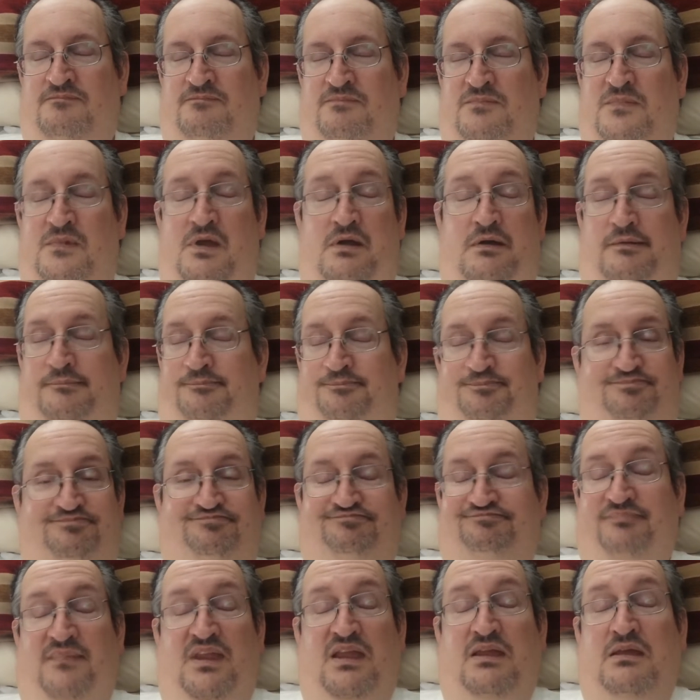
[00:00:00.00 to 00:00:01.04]
No.
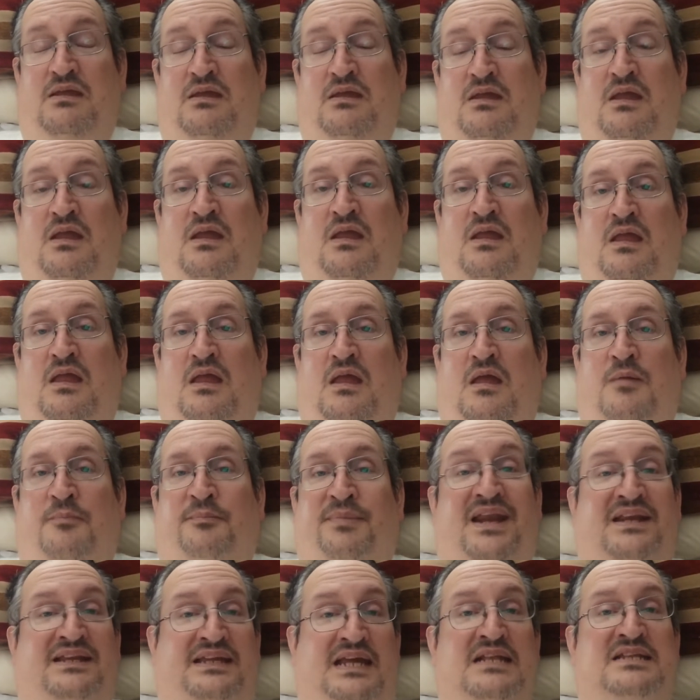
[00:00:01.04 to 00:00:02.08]
But
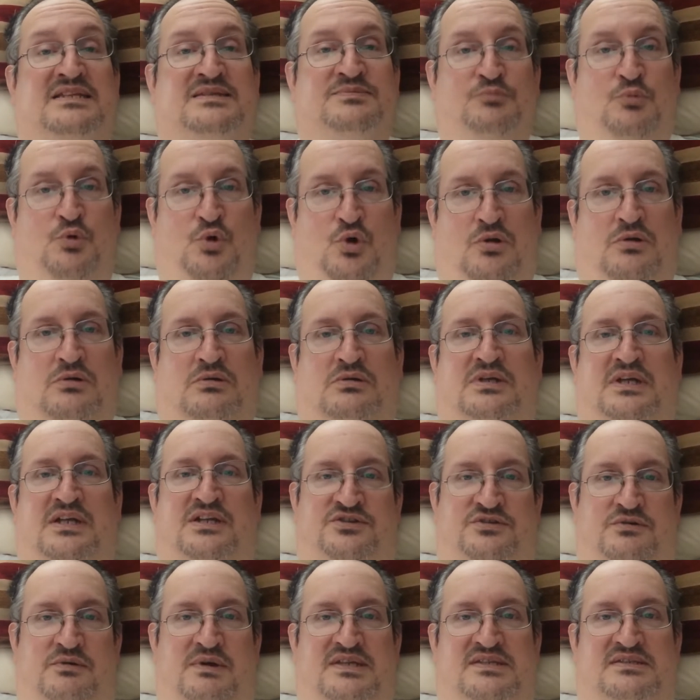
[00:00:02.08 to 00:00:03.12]
it gets more
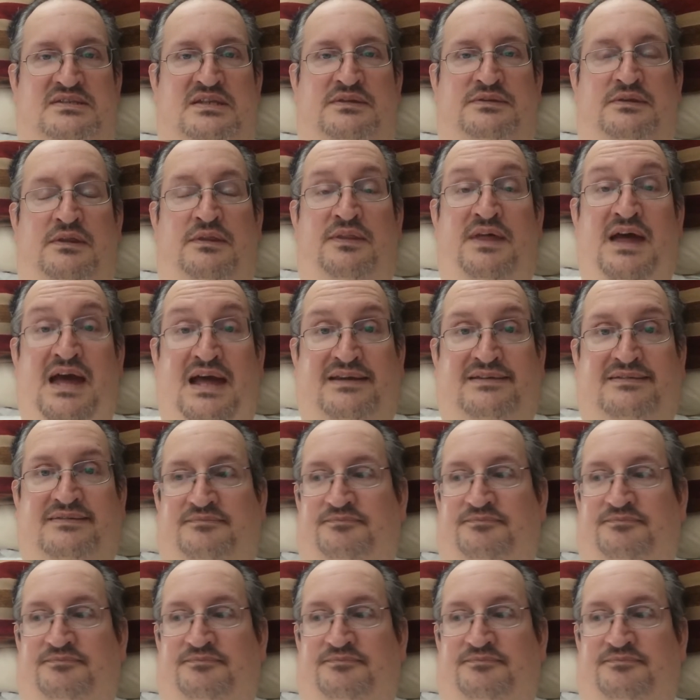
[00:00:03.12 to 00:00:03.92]
interesting than that.